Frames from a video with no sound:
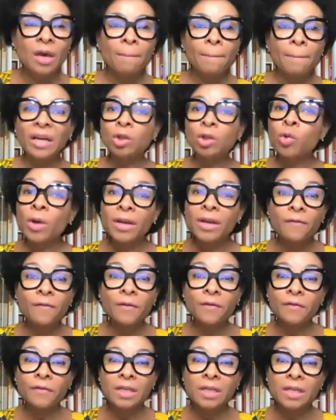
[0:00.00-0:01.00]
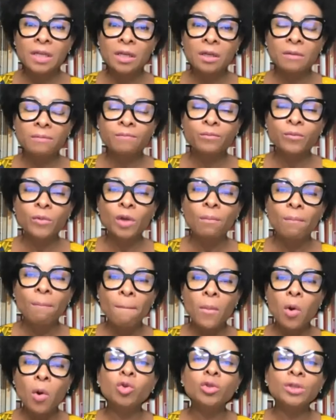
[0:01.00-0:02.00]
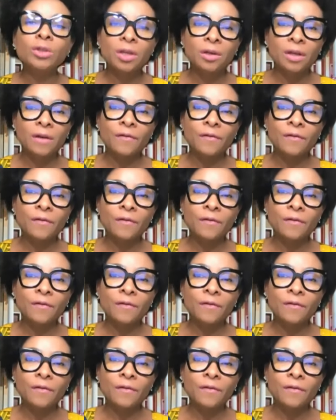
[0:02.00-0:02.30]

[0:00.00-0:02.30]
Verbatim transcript: By 2015, most South